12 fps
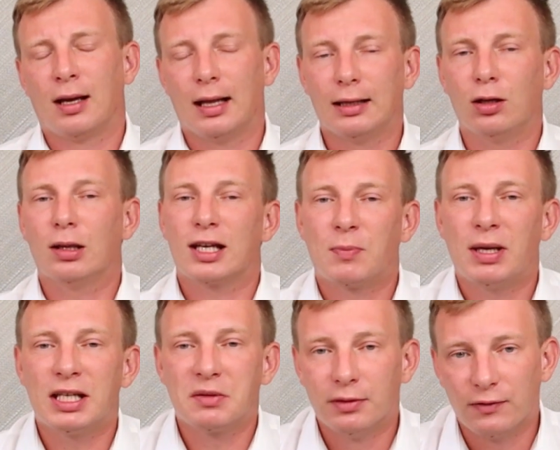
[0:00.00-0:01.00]
A little last
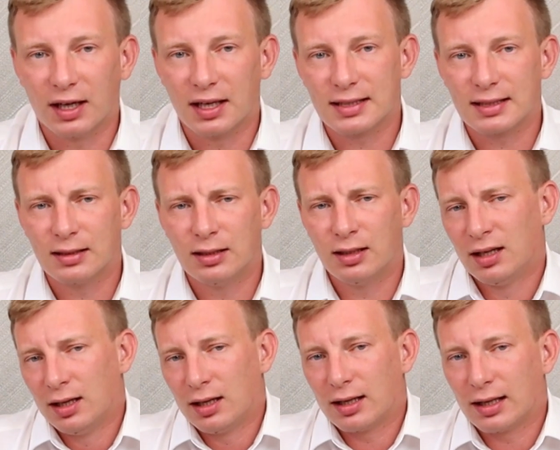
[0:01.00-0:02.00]
piece of advice.
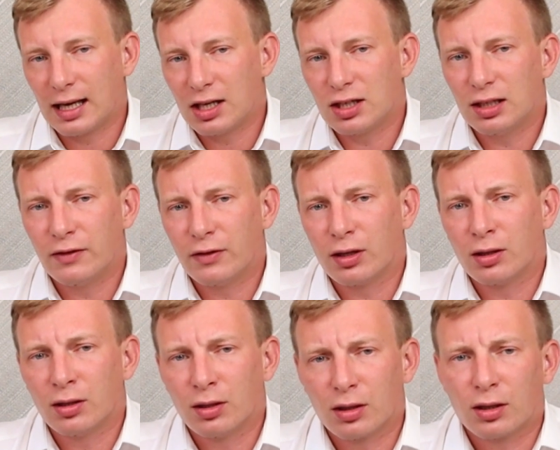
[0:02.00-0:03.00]
In case you live in
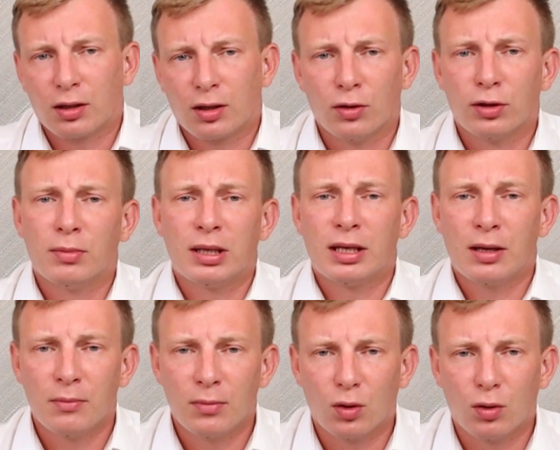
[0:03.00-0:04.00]
a
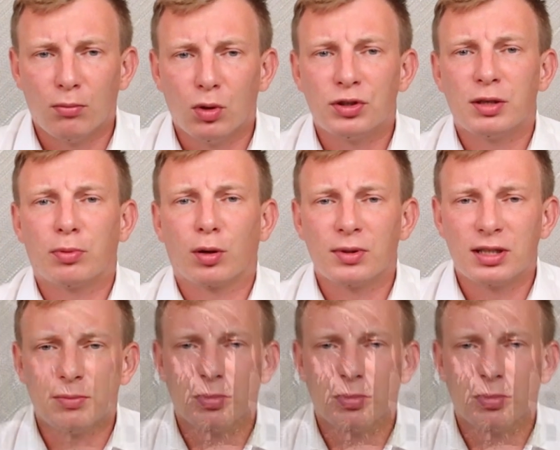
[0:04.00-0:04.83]
condominium or multi-property